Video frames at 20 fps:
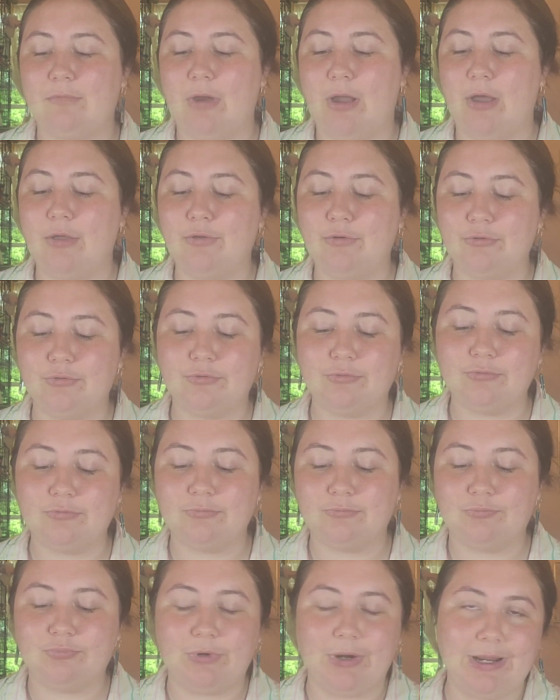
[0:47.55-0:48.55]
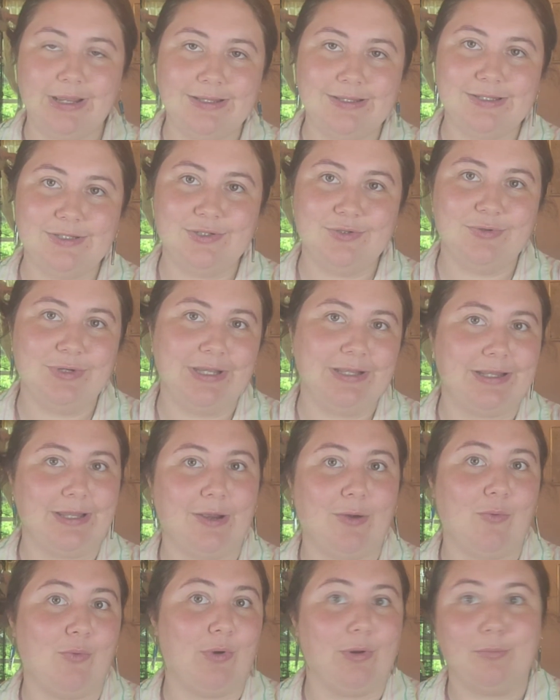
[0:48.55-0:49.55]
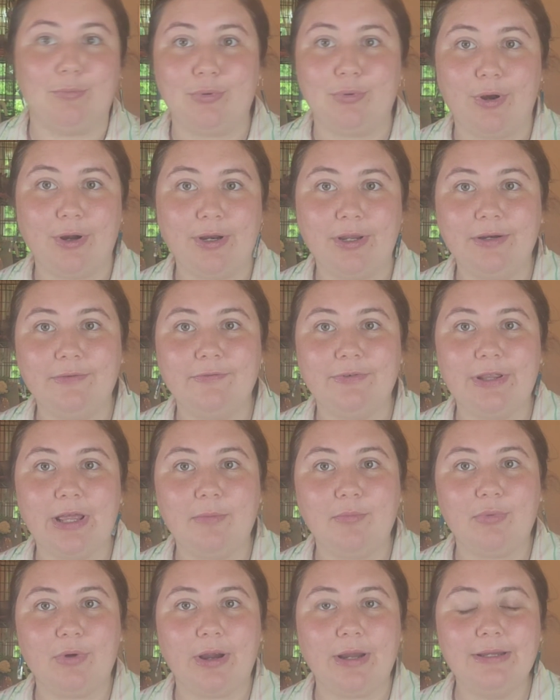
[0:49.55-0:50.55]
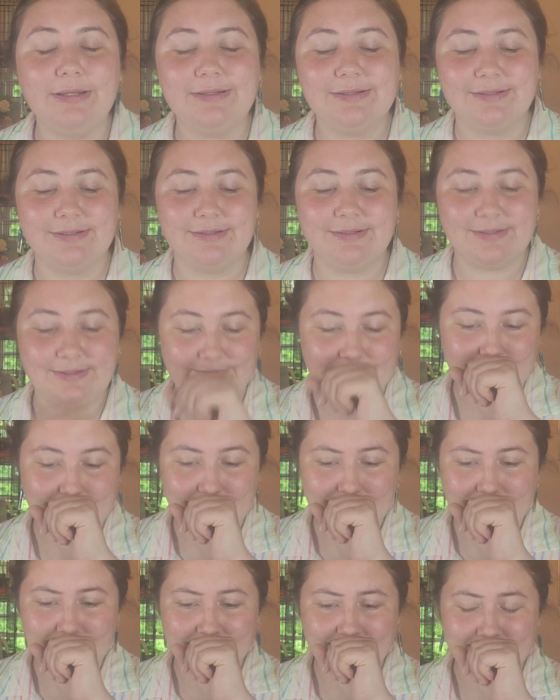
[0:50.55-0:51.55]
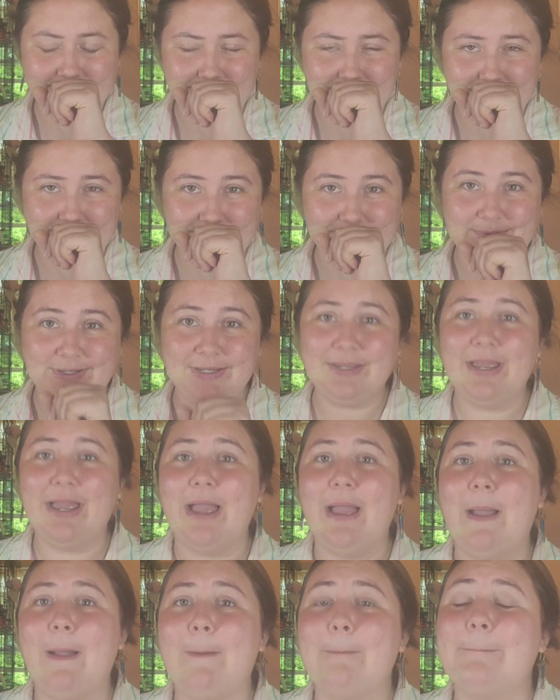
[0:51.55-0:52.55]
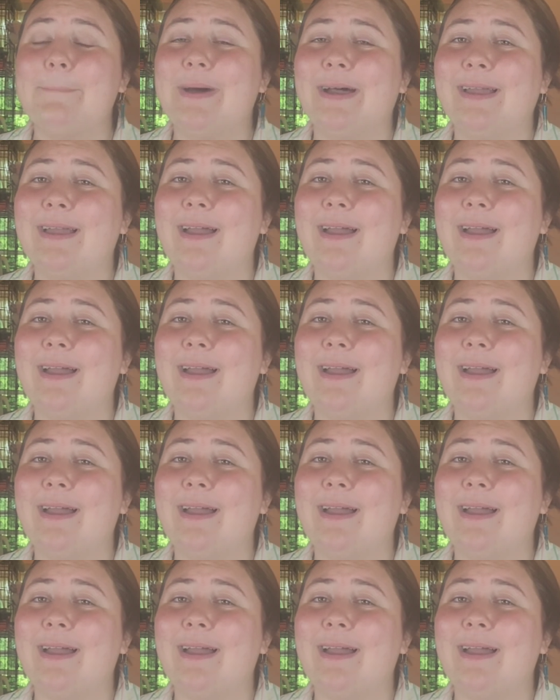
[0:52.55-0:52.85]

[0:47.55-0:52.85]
other brands you get like one product for that price. Excuse me, but